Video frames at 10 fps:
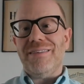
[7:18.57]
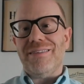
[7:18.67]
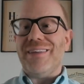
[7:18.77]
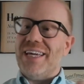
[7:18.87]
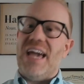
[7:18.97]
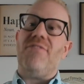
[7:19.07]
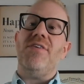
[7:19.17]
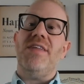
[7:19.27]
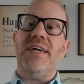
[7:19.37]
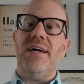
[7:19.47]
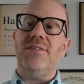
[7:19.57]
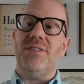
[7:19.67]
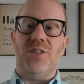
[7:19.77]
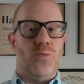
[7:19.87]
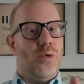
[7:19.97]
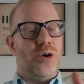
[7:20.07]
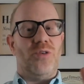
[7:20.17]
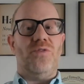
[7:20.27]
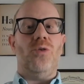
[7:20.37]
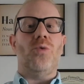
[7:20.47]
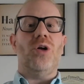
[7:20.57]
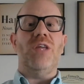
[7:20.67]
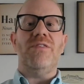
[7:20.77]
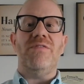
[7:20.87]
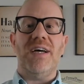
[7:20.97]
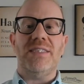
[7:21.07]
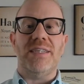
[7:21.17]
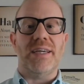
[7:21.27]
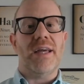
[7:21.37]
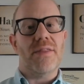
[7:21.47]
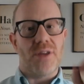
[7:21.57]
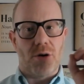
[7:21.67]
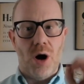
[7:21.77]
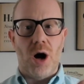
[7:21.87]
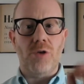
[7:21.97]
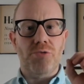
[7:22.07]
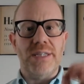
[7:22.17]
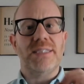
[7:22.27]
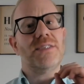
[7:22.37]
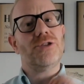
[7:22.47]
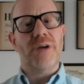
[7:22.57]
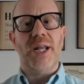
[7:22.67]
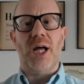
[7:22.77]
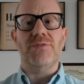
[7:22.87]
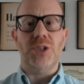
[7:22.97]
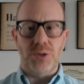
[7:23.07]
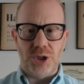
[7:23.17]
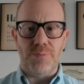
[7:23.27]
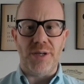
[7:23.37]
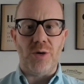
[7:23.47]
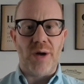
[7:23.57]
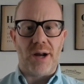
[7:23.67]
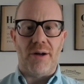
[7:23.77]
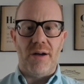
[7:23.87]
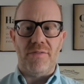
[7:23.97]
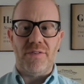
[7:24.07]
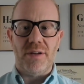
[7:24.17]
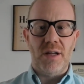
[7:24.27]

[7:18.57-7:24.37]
like everything else in the wonderful world of investing, there are risks and trade-offs you should be aware of.